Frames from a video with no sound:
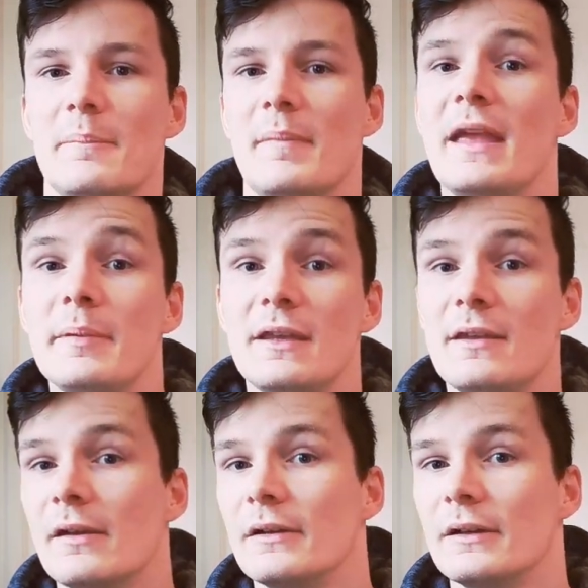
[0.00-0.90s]

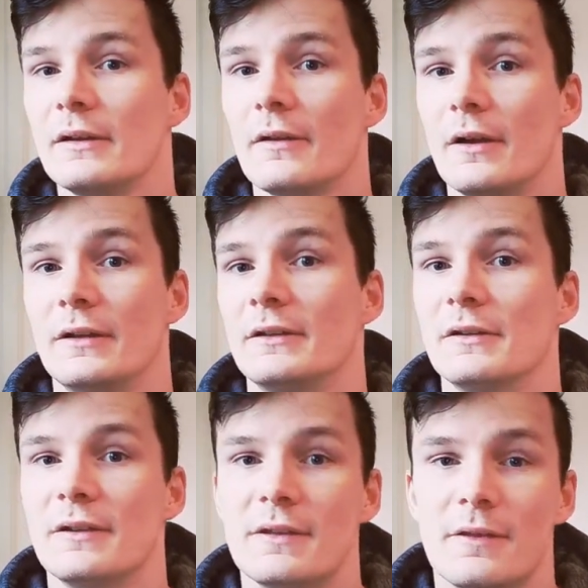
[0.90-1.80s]
Maybe
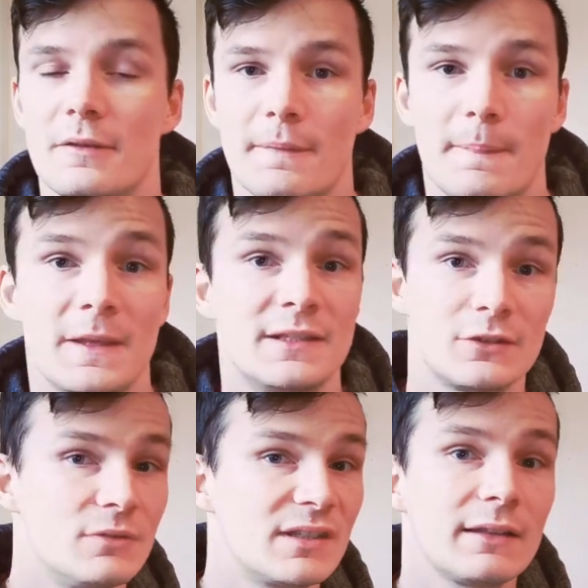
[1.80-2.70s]
uh, it's
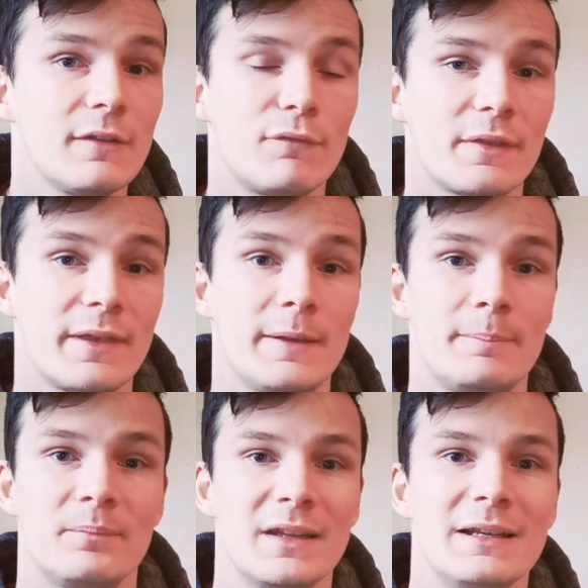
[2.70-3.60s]
too subtle for
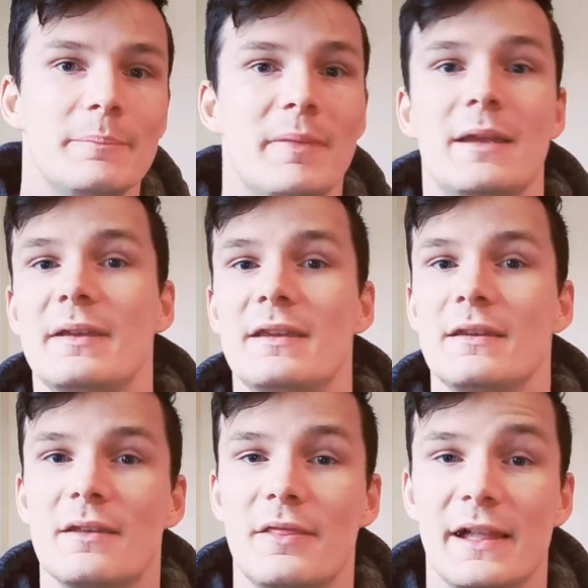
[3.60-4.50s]
them.
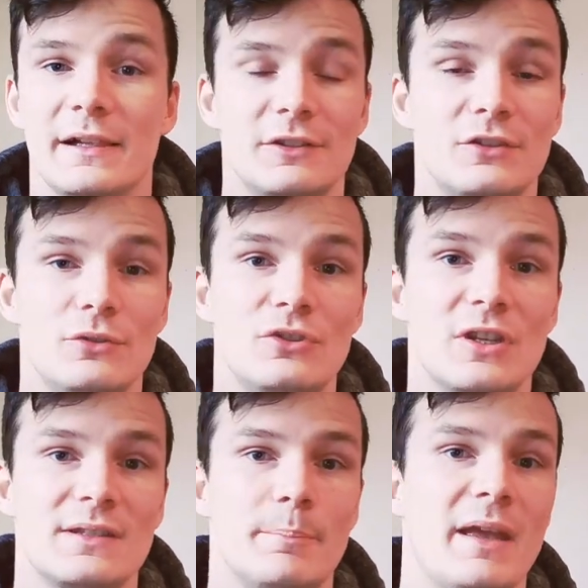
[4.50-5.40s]
Maybe they'll do
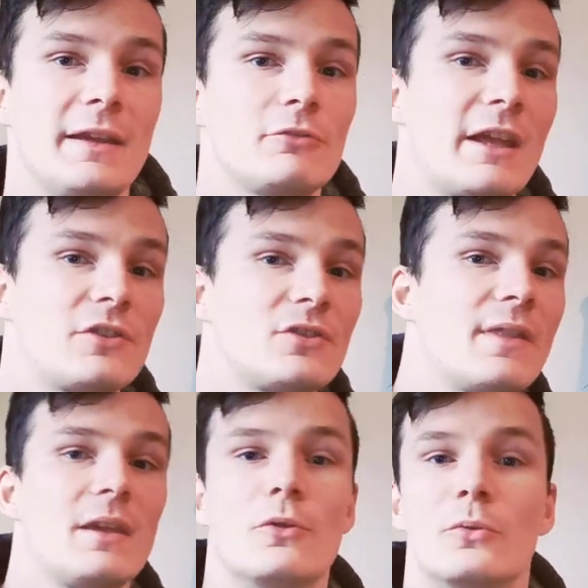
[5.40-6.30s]
just a panic reaction,
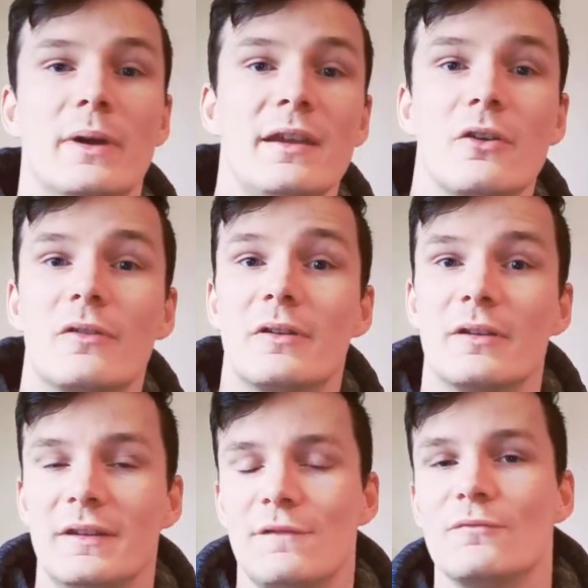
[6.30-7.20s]
they go away,
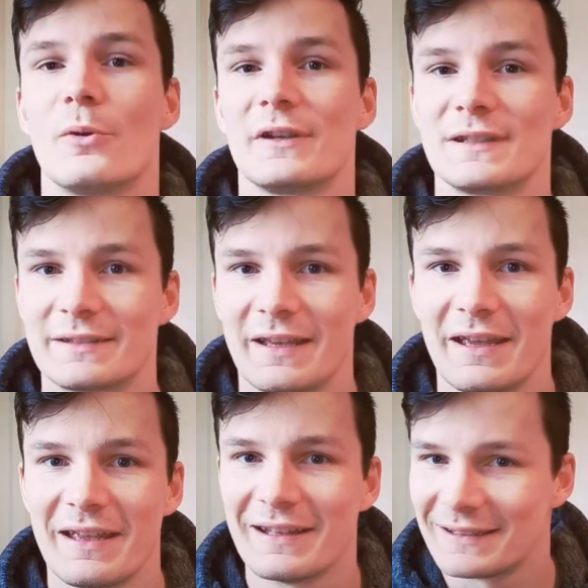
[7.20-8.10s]
or even worse,
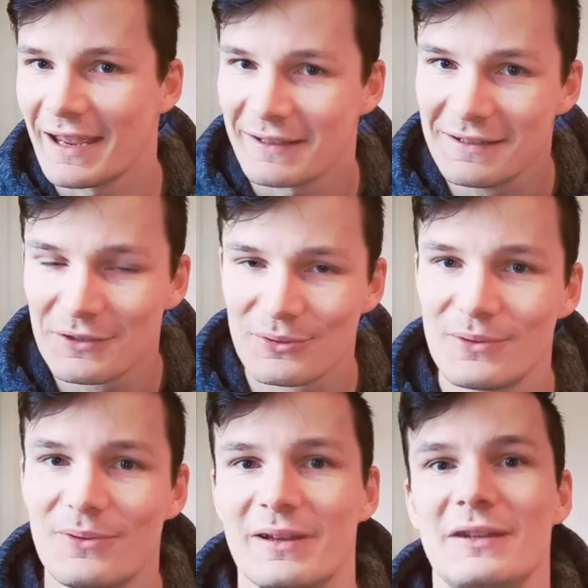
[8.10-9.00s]
they attack
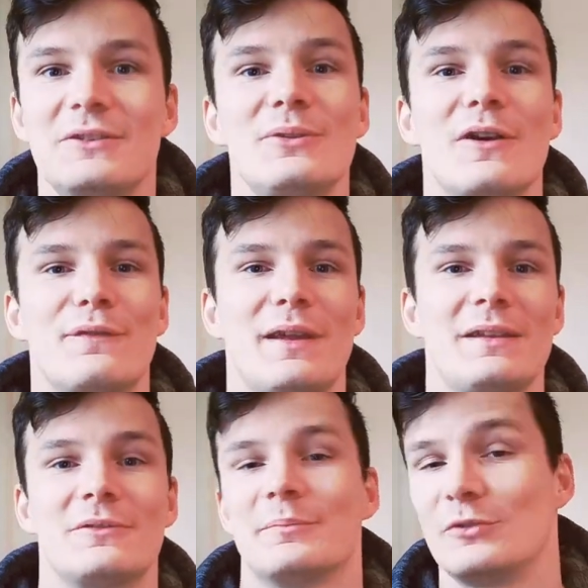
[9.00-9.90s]
into into your
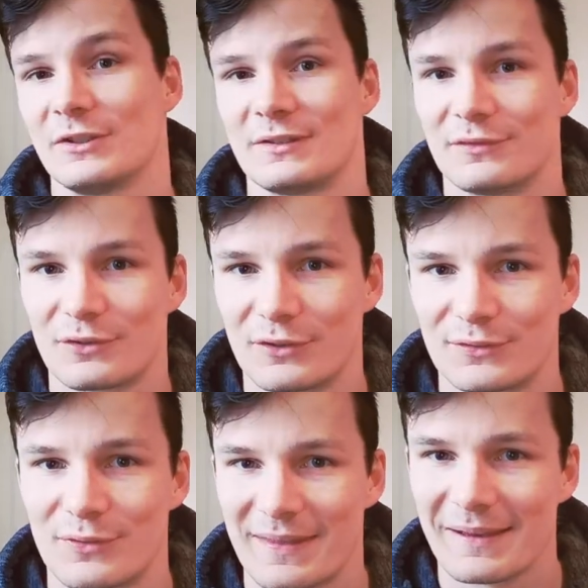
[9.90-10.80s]
feint, which is of
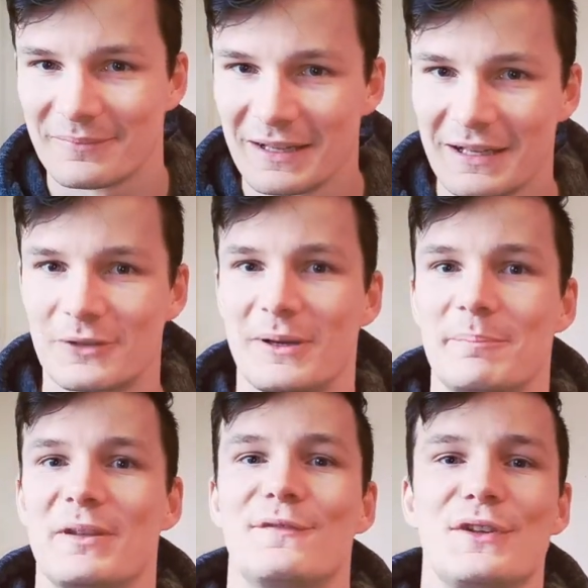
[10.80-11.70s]
course for them
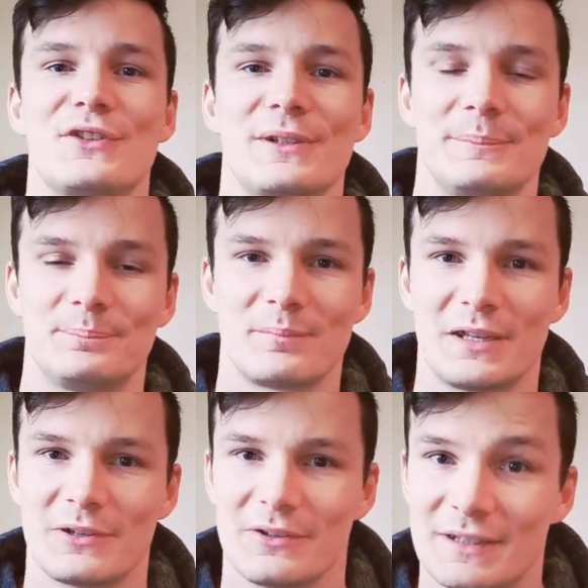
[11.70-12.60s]
quite beneficial
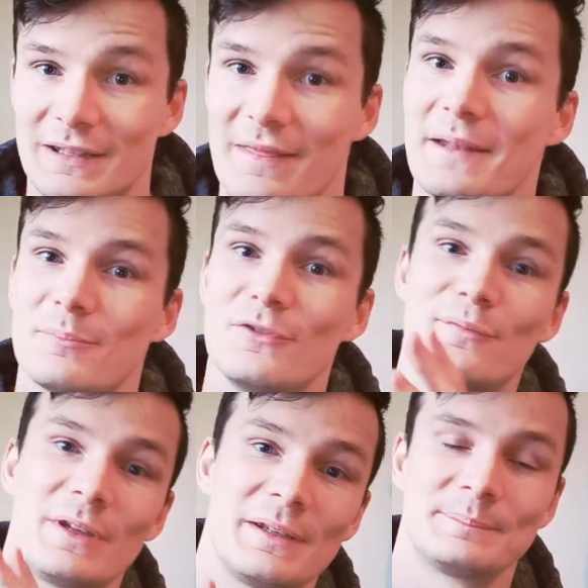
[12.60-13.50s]
because in that
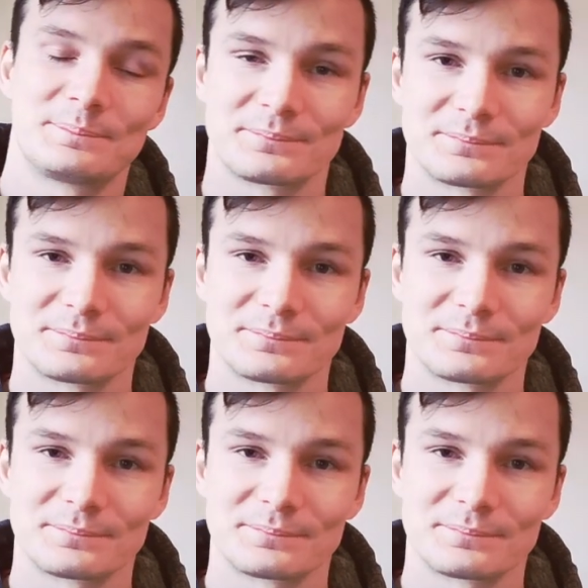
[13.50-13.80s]
movement